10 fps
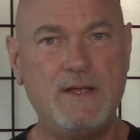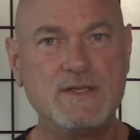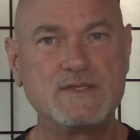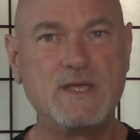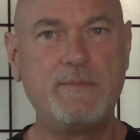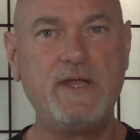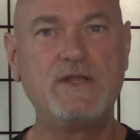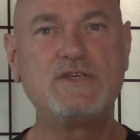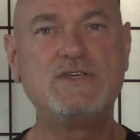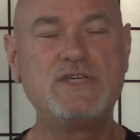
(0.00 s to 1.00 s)
Something
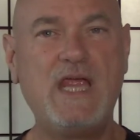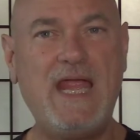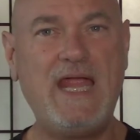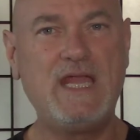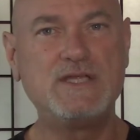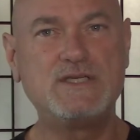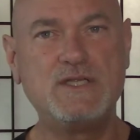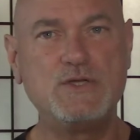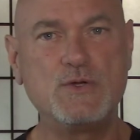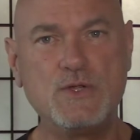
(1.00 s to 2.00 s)
has changed in
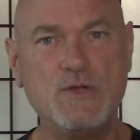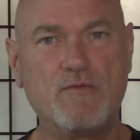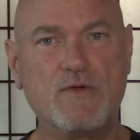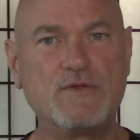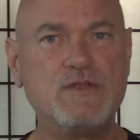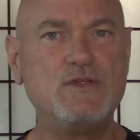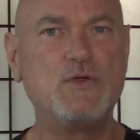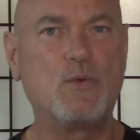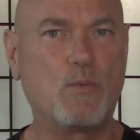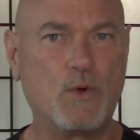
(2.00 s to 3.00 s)
your universe, in
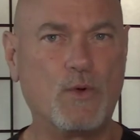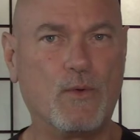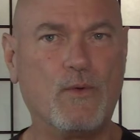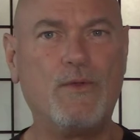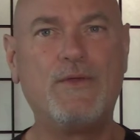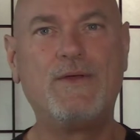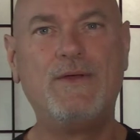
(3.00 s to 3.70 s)
your world.